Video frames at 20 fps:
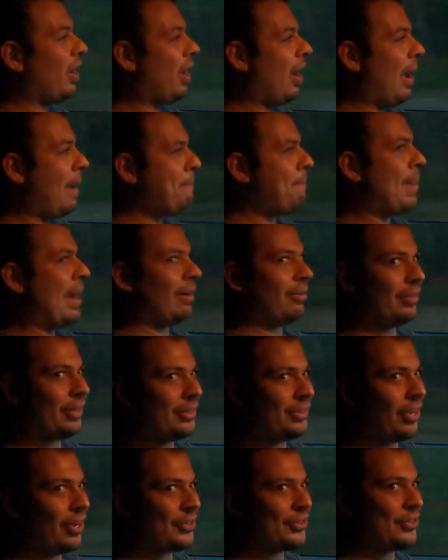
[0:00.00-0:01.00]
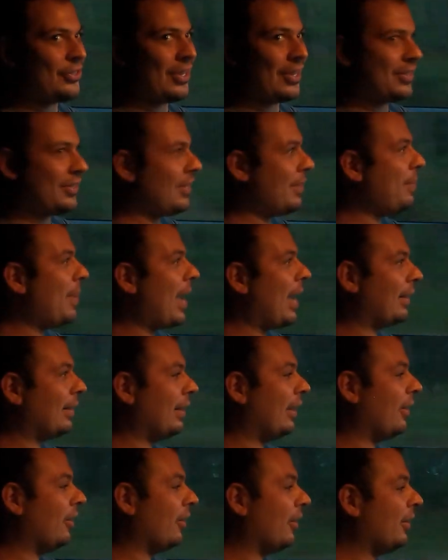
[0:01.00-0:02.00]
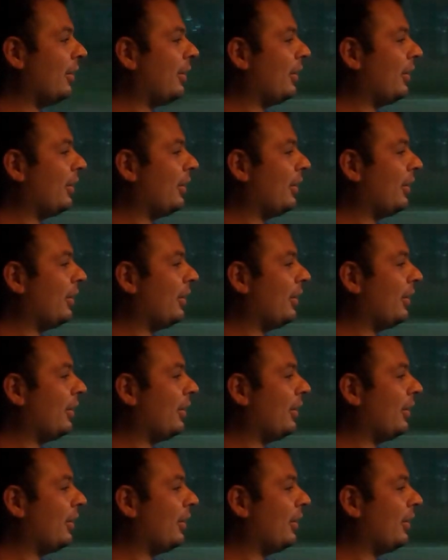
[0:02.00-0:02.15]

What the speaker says: I barely touched 60 back there.